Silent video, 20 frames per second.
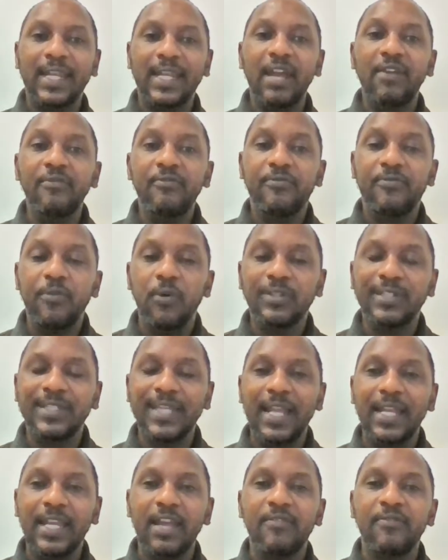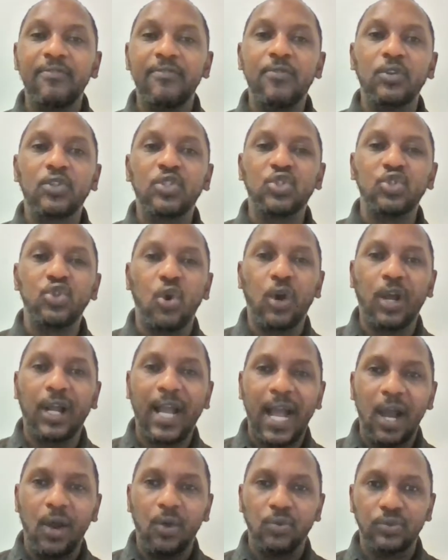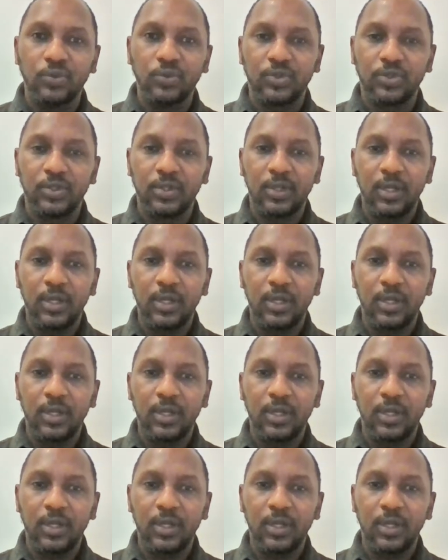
now them vote and them votes not count.